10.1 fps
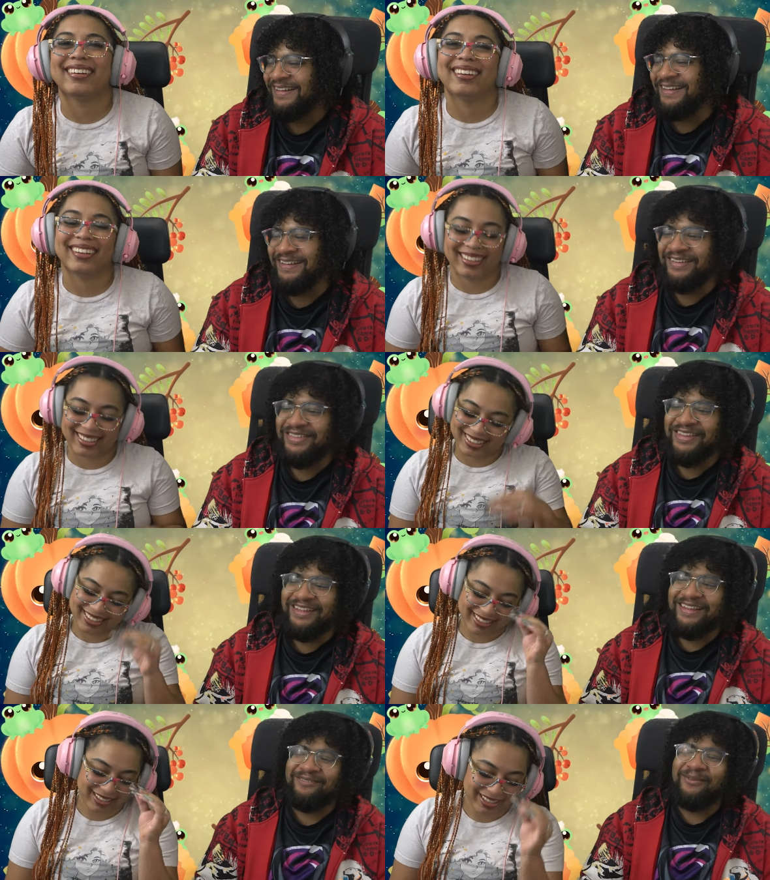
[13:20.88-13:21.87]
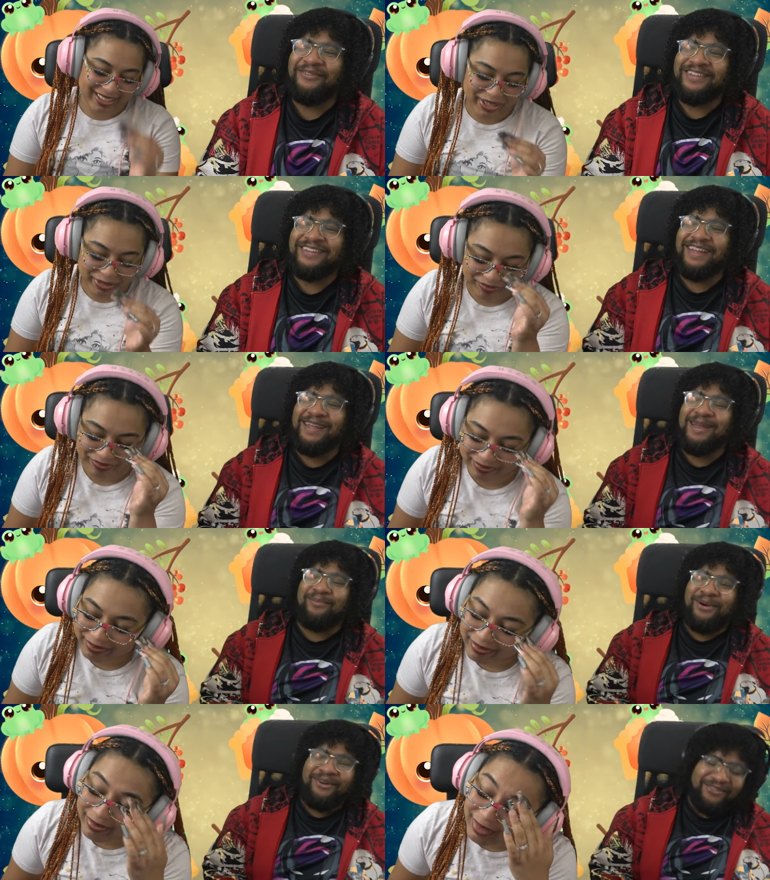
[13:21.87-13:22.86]
Speaker 1: then he moves into
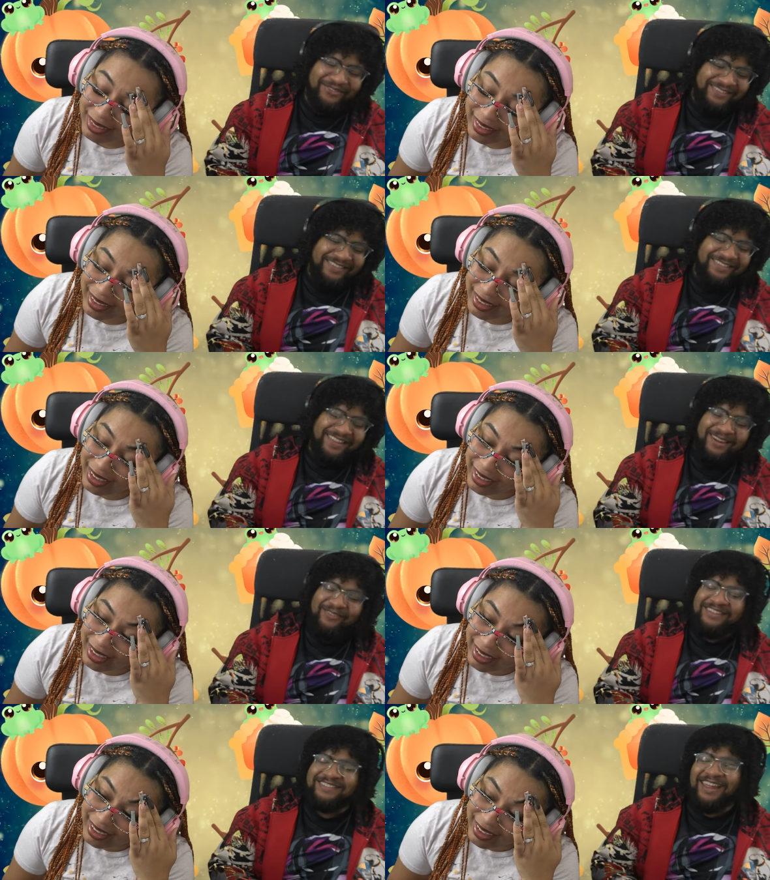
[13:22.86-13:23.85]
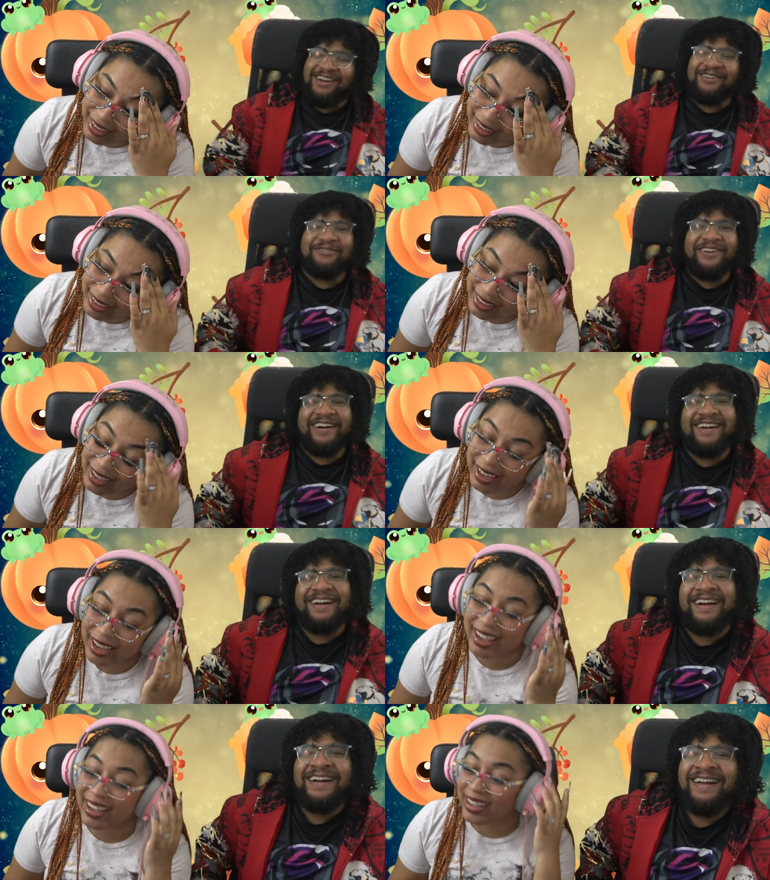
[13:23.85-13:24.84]
hippos, which is gonna be
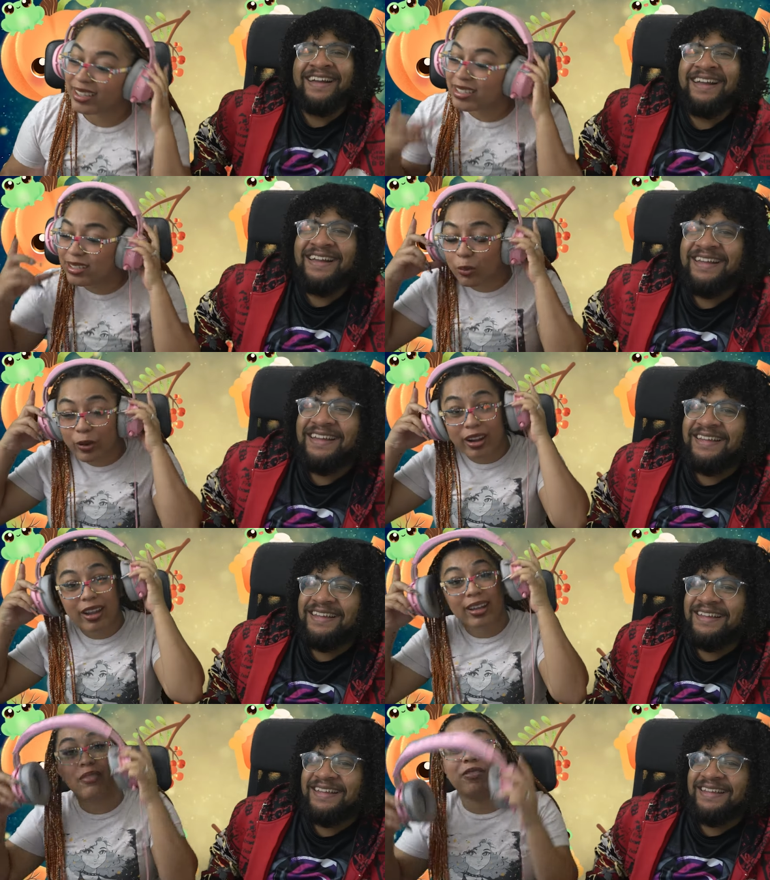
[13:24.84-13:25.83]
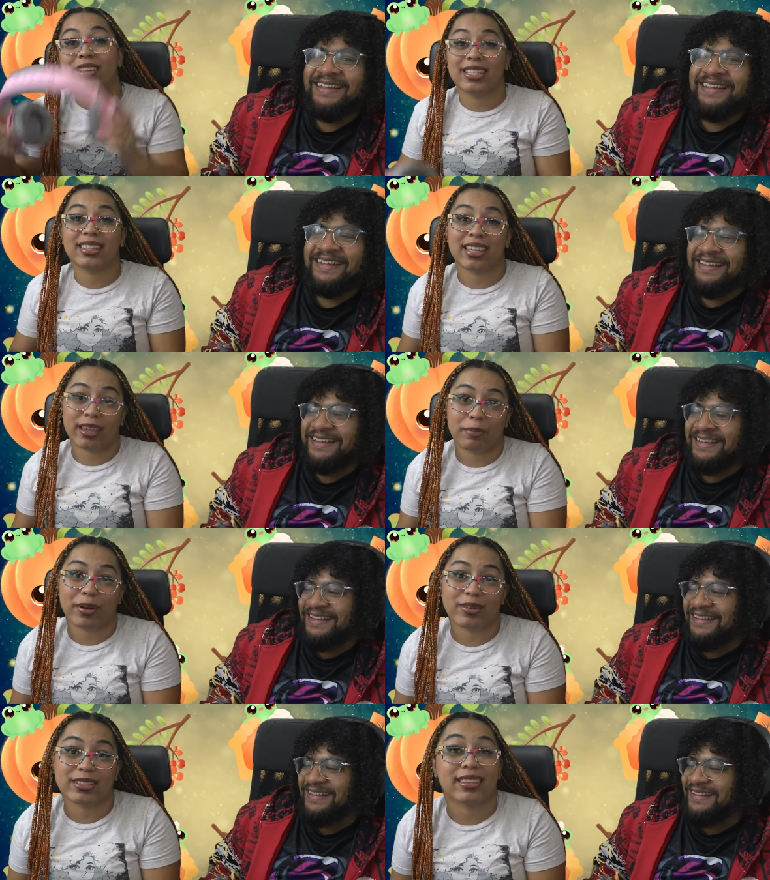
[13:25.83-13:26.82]
terrifying.
Speaker 2: So we're gonna visit the
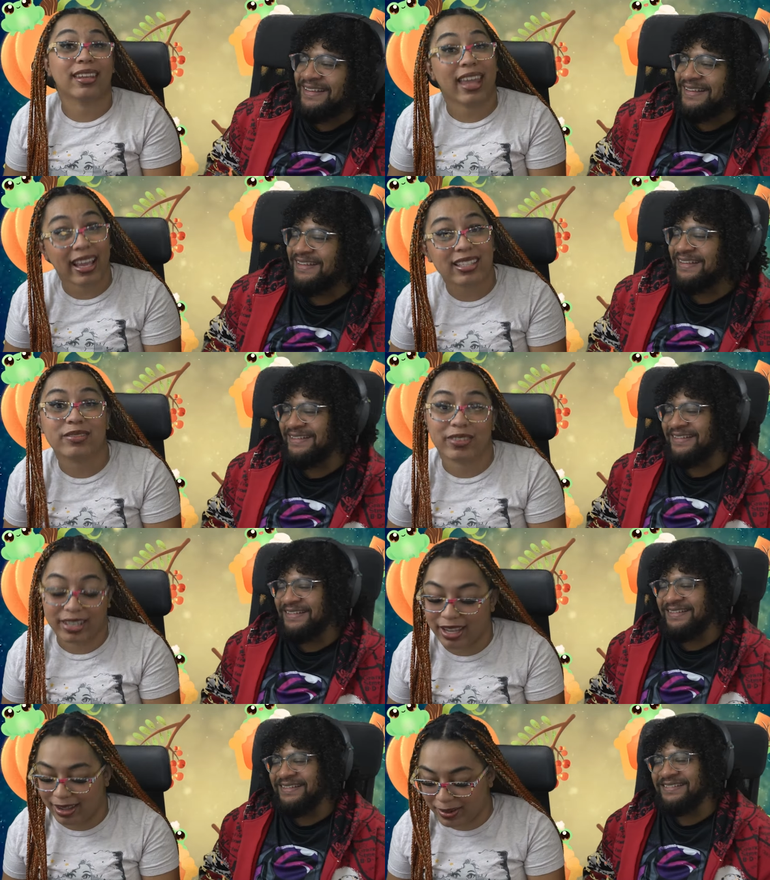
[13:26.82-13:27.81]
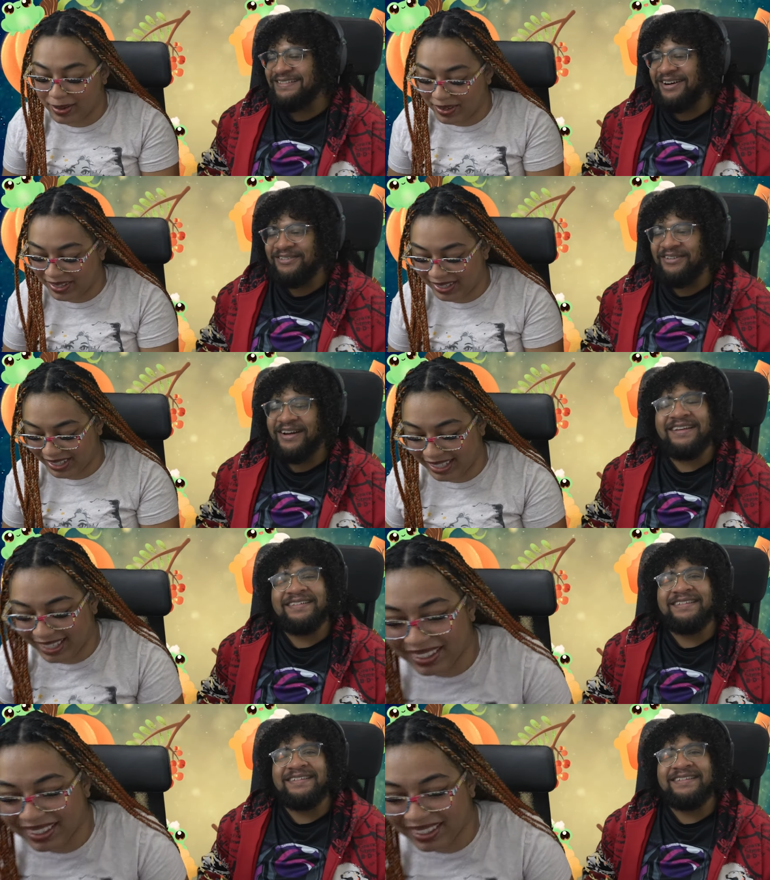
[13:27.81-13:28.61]
hippos in the next video.
Speaker 1: Darn right.